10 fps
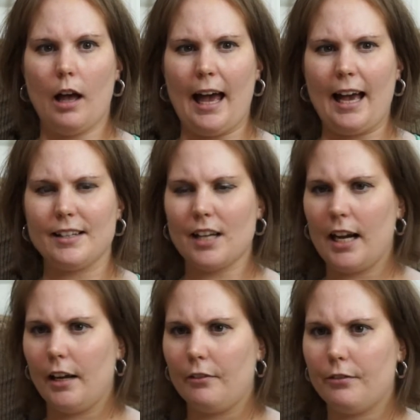has
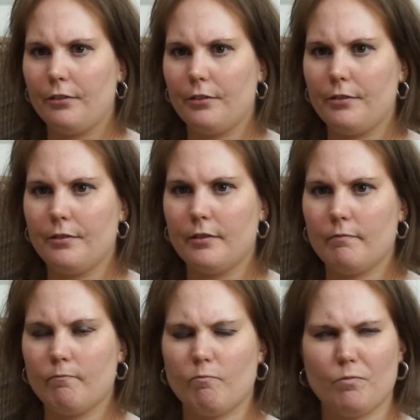kind of
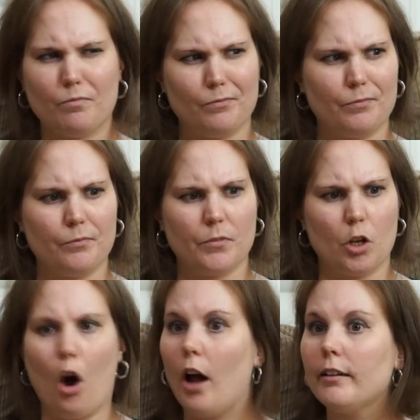
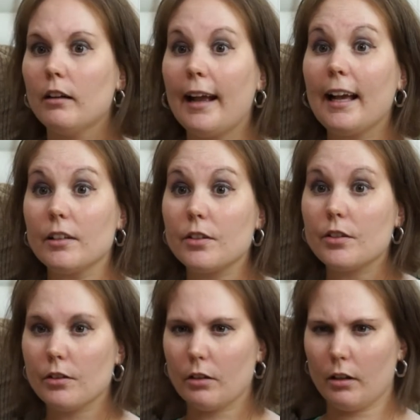gone, I guess.